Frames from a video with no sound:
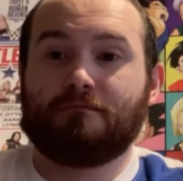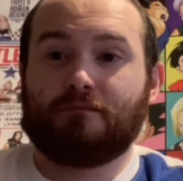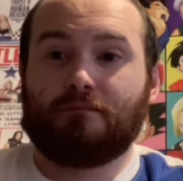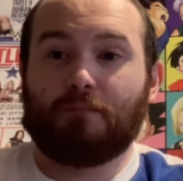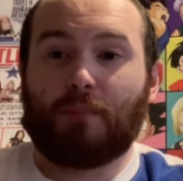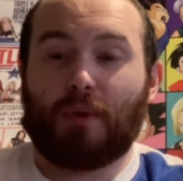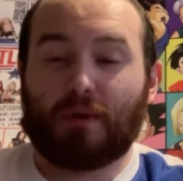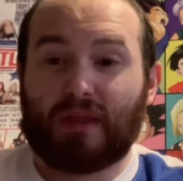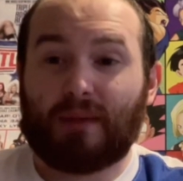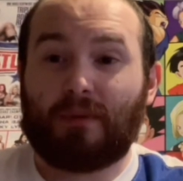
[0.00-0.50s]

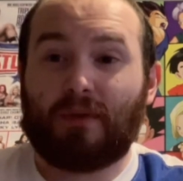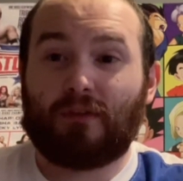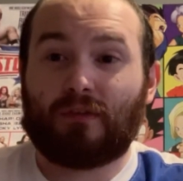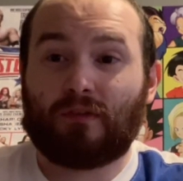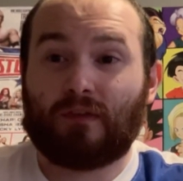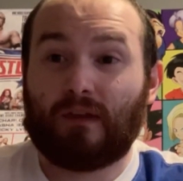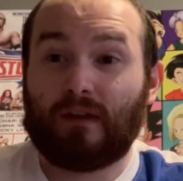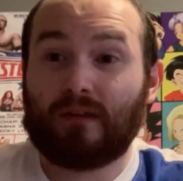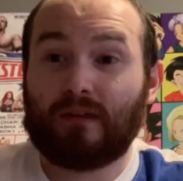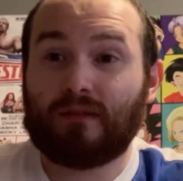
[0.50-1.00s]
But that being
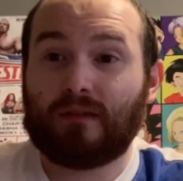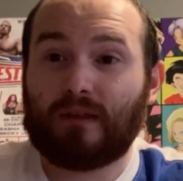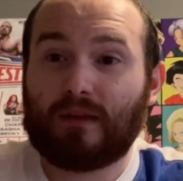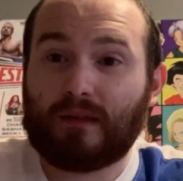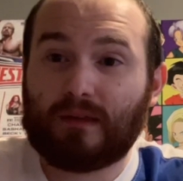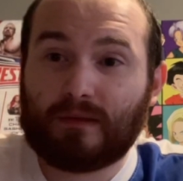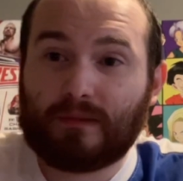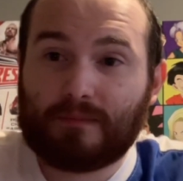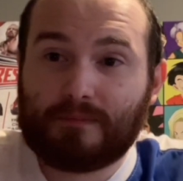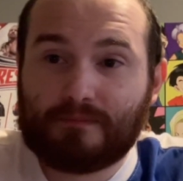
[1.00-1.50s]
said,
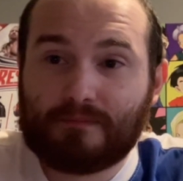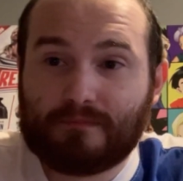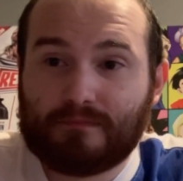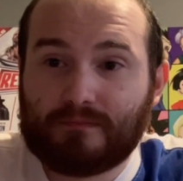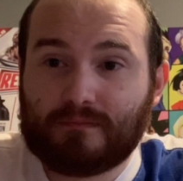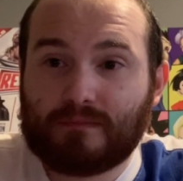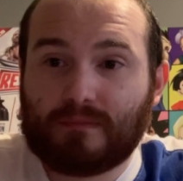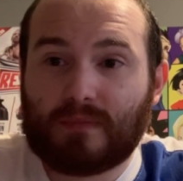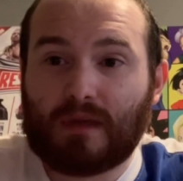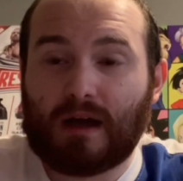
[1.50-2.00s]

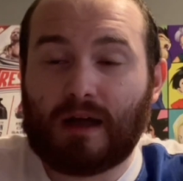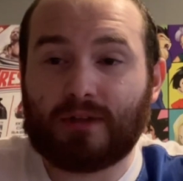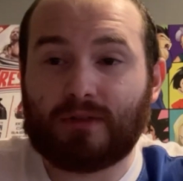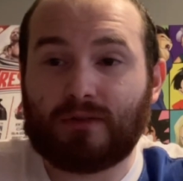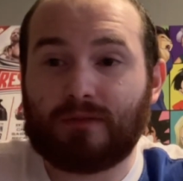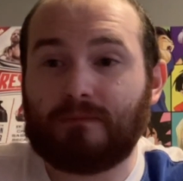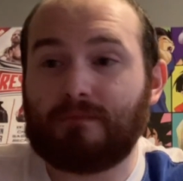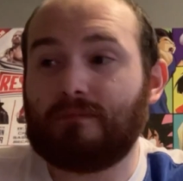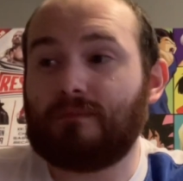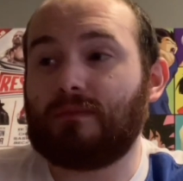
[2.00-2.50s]

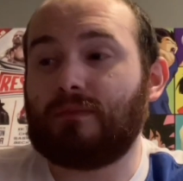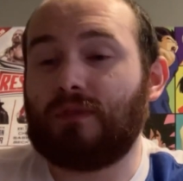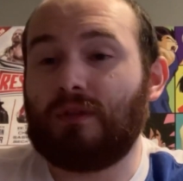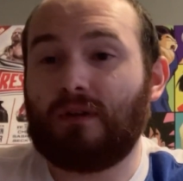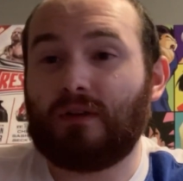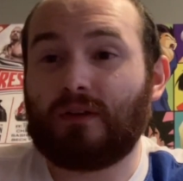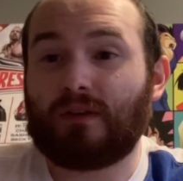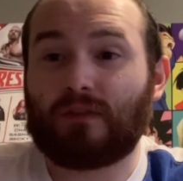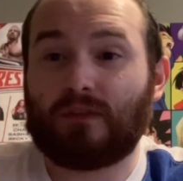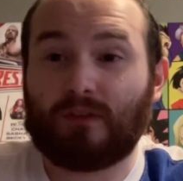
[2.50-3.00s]

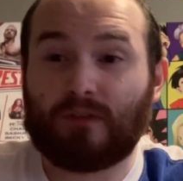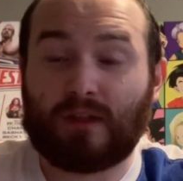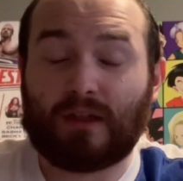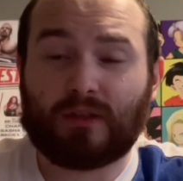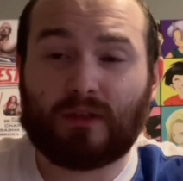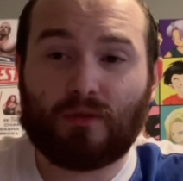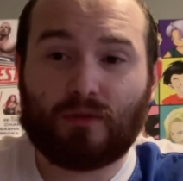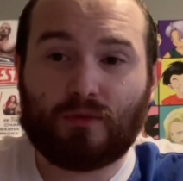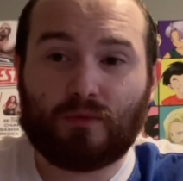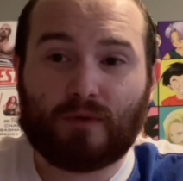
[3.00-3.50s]
Nux is not
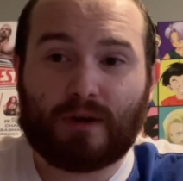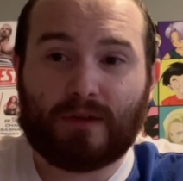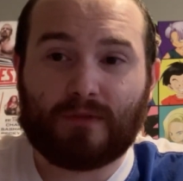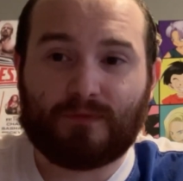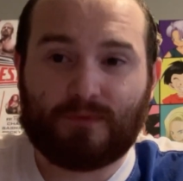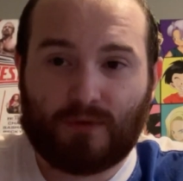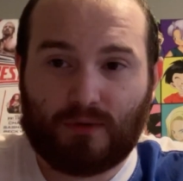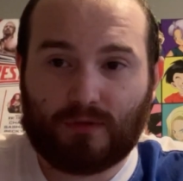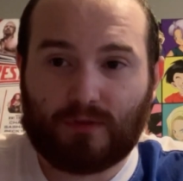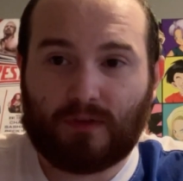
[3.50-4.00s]
the only one at
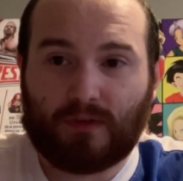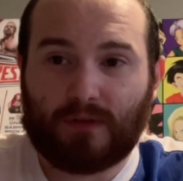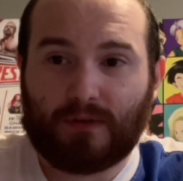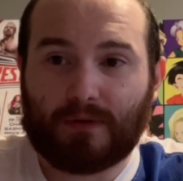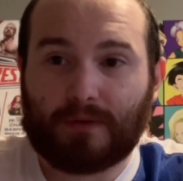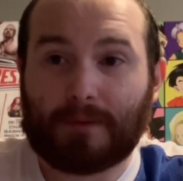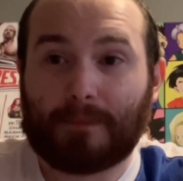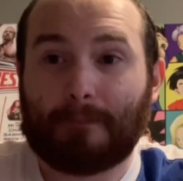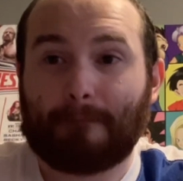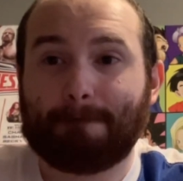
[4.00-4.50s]
fault
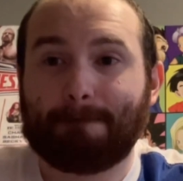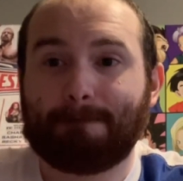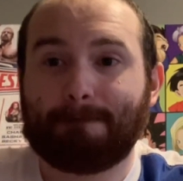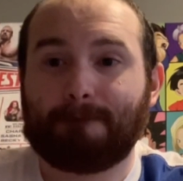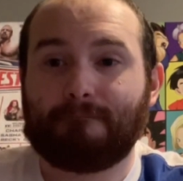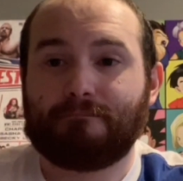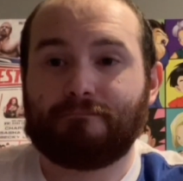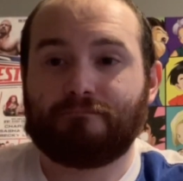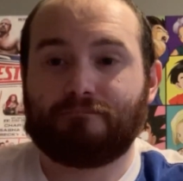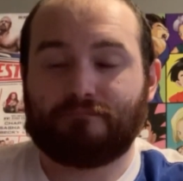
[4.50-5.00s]
here,
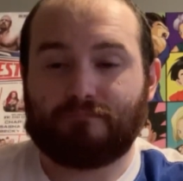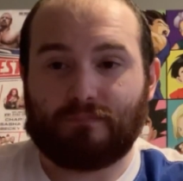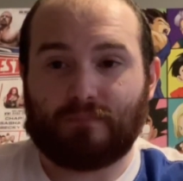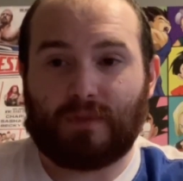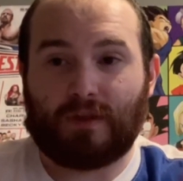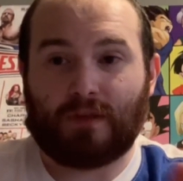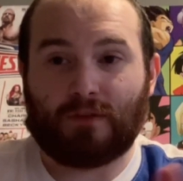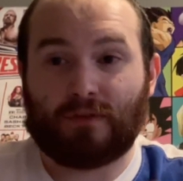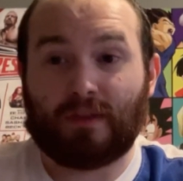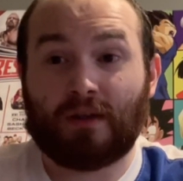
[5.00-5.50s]

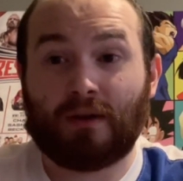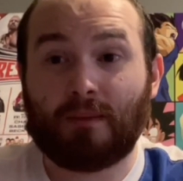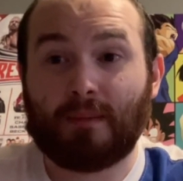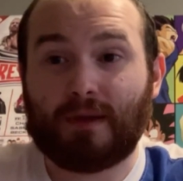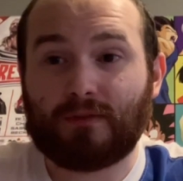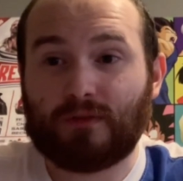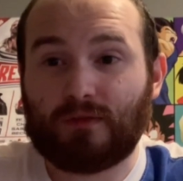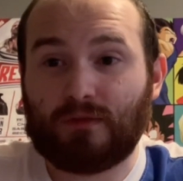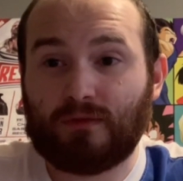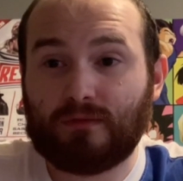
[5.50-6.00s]
because now I'm
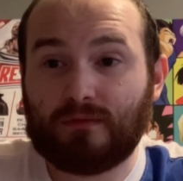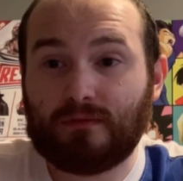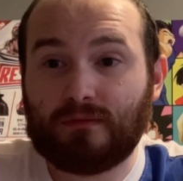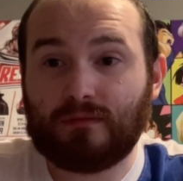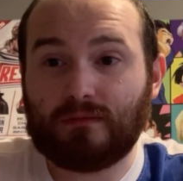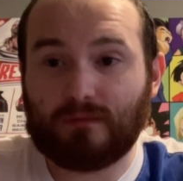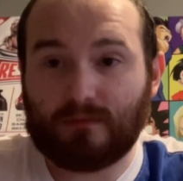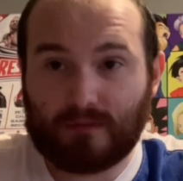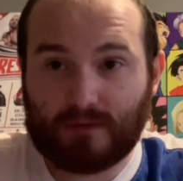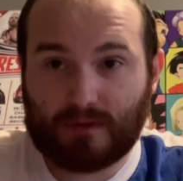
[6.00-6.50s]
about
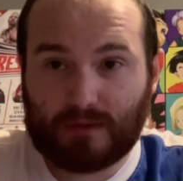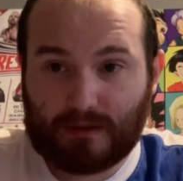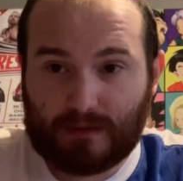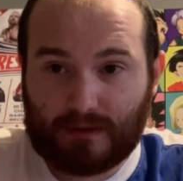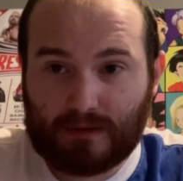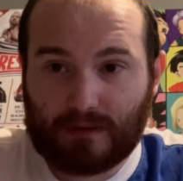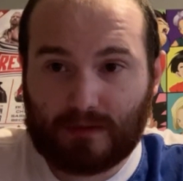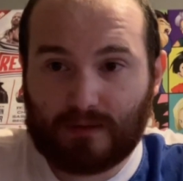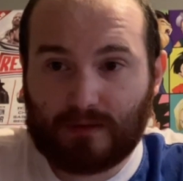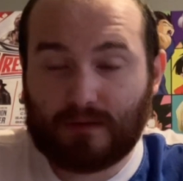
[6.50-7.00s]
to
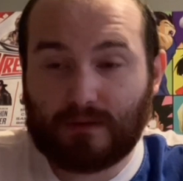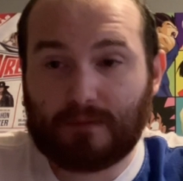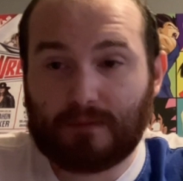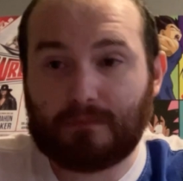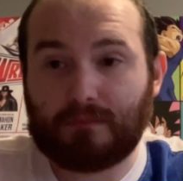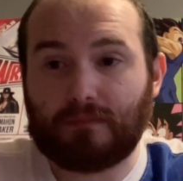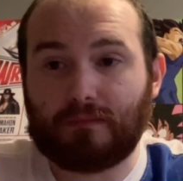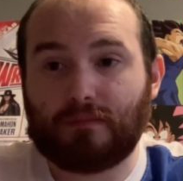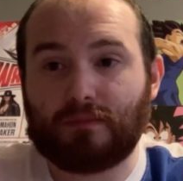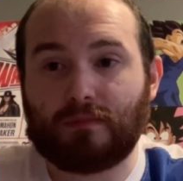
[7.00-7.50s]

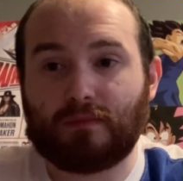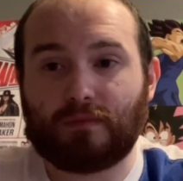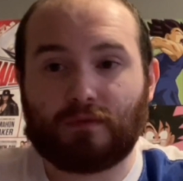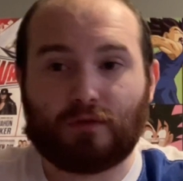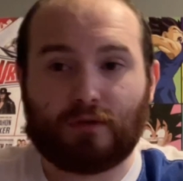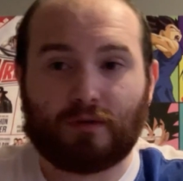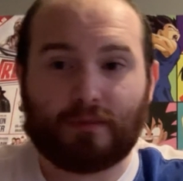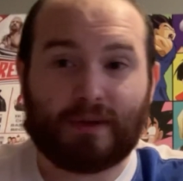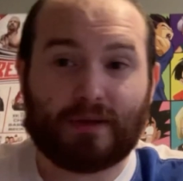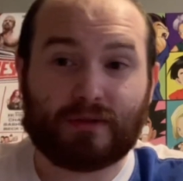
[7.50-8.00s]

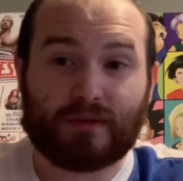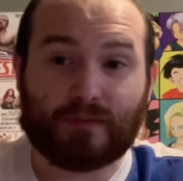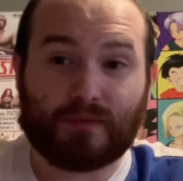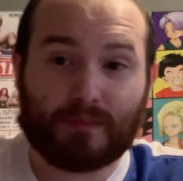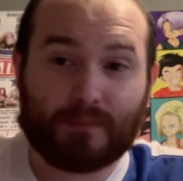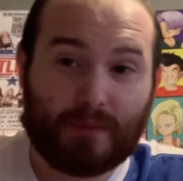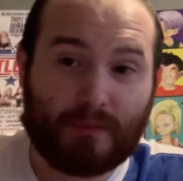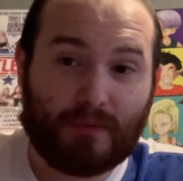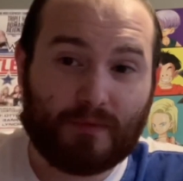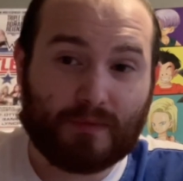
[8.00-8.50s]
talk about
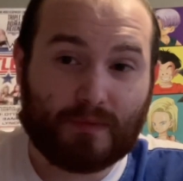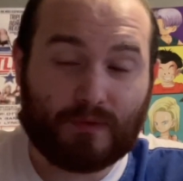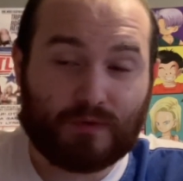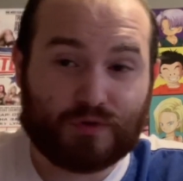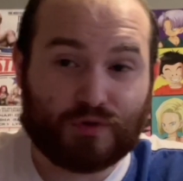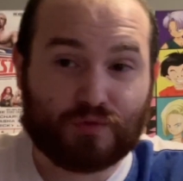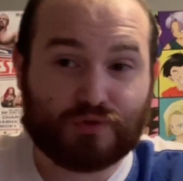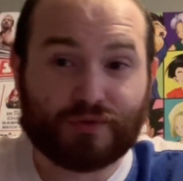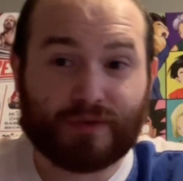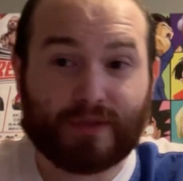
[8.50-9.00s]
different people from
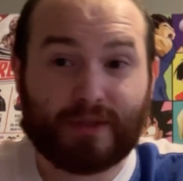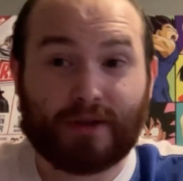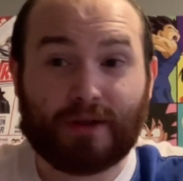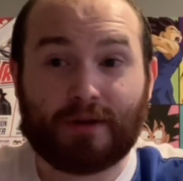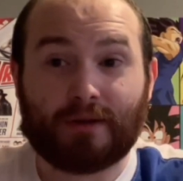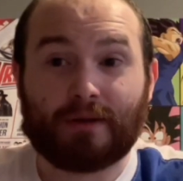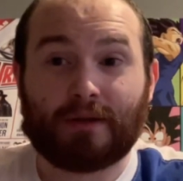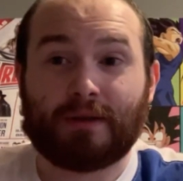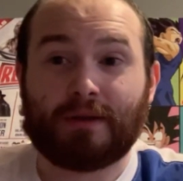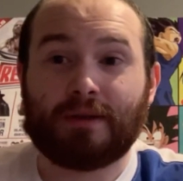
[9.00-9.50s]
Vshojo
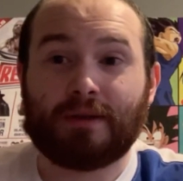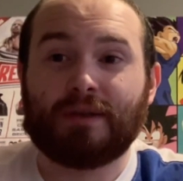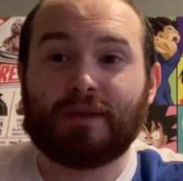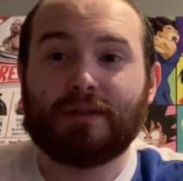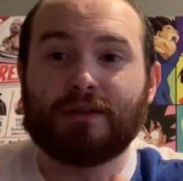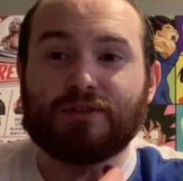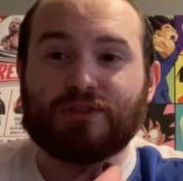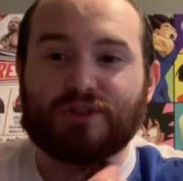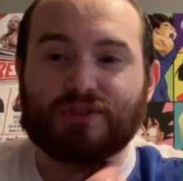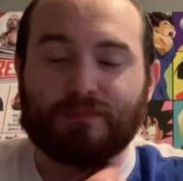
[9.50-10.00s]
there,
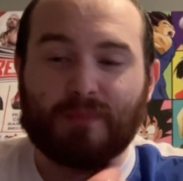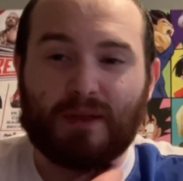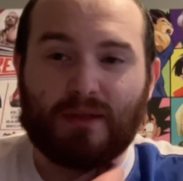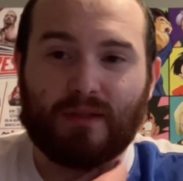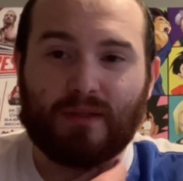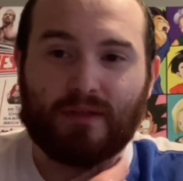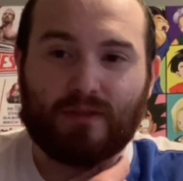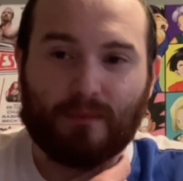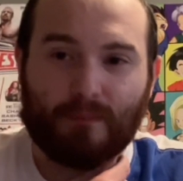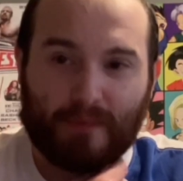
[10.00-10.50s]
just
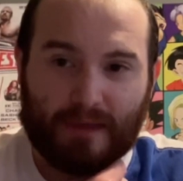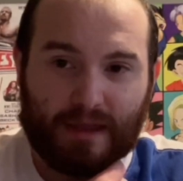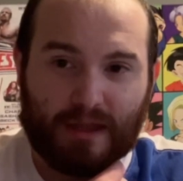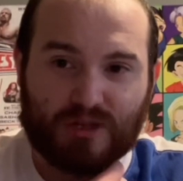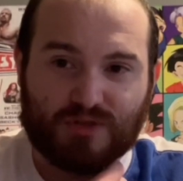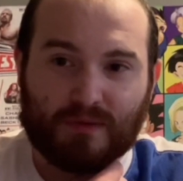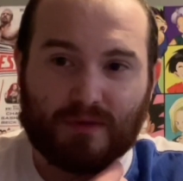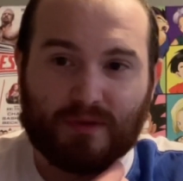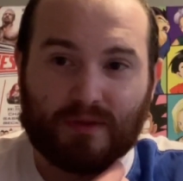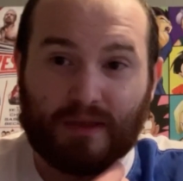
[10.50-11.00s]
mainly the
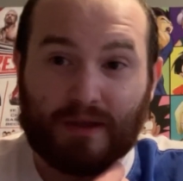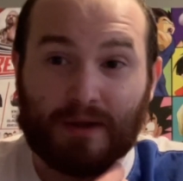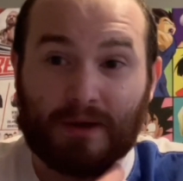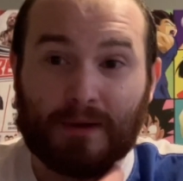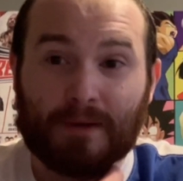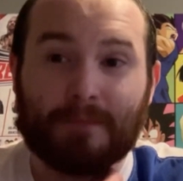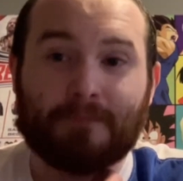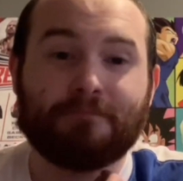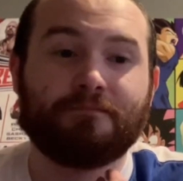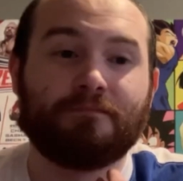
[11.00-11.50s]
management
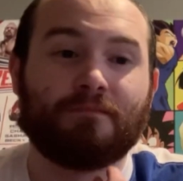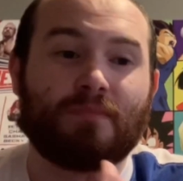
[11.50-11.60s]
there.